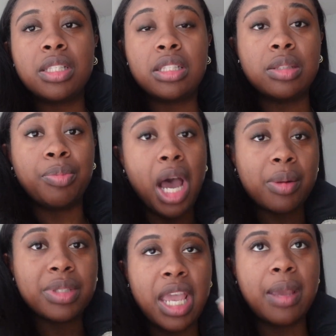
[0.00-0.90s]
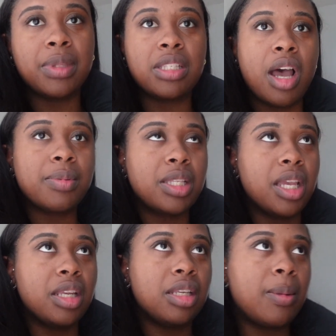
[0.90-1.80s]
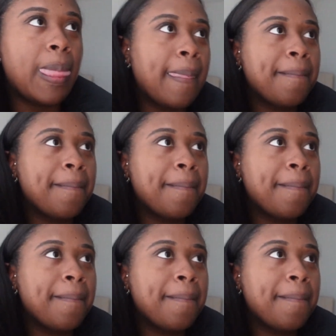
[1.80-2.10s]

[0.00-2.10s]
The bottoms came, the tops didn't.